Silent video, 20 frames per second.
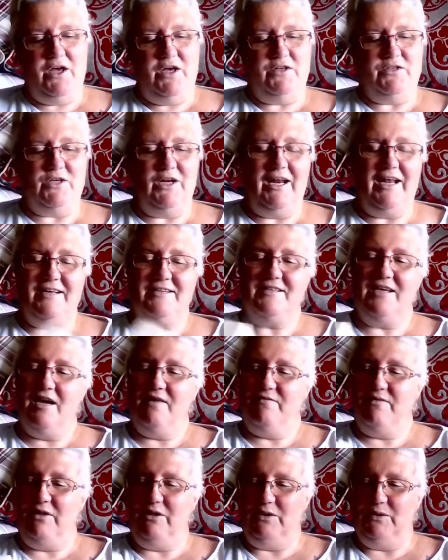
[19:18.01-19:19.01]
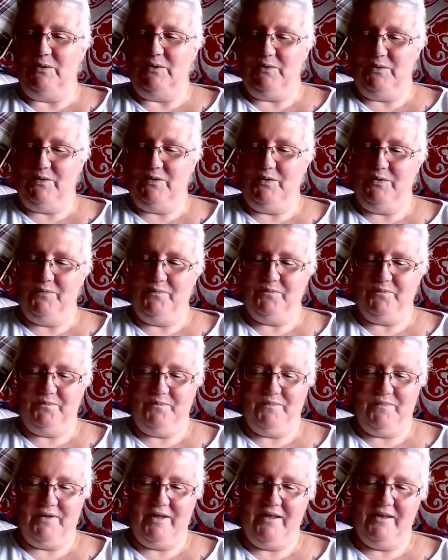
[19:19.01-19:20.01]
So let's have a look.
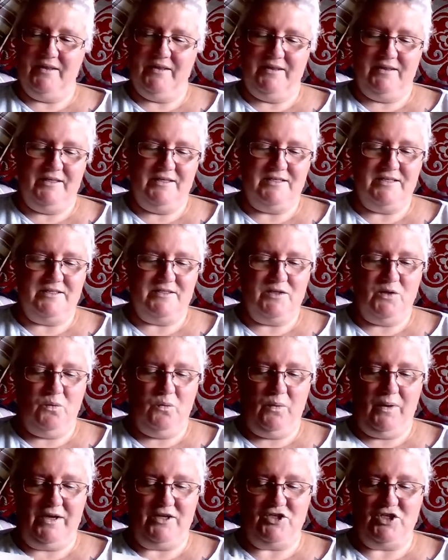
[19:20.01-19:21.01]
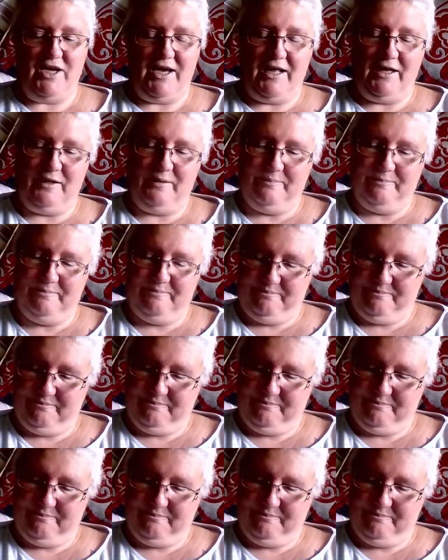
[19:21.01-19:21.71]
This is The Witch Elm.